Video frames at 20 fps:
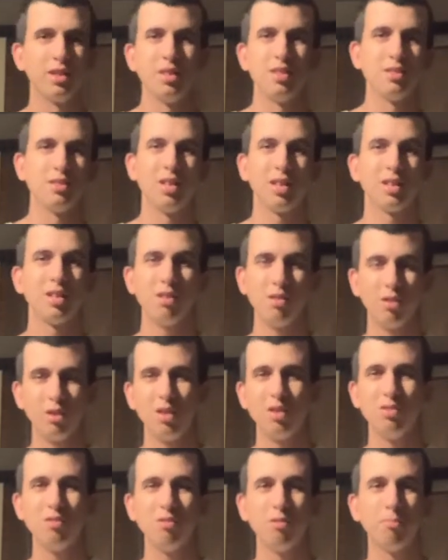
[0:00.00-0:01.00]
There's nothing you
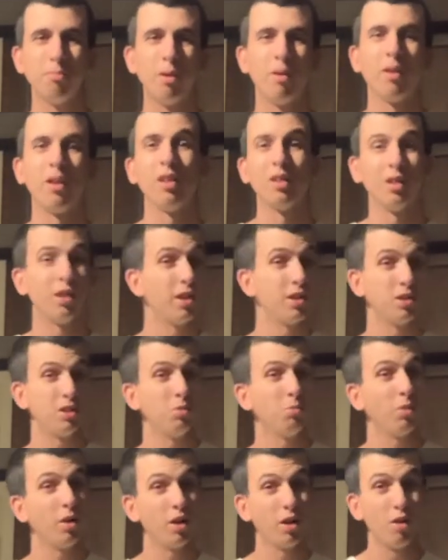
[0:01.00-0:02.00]
can do about it unless
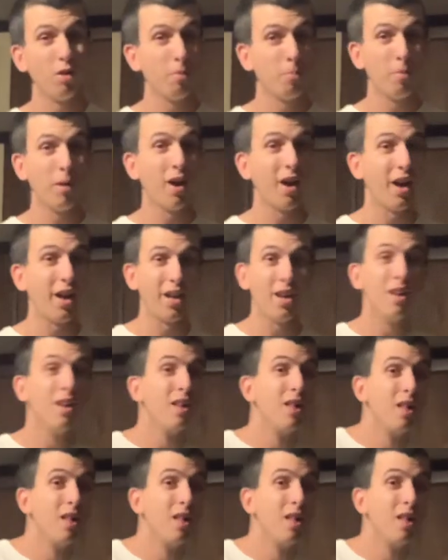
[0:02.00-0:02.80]
you want to go buy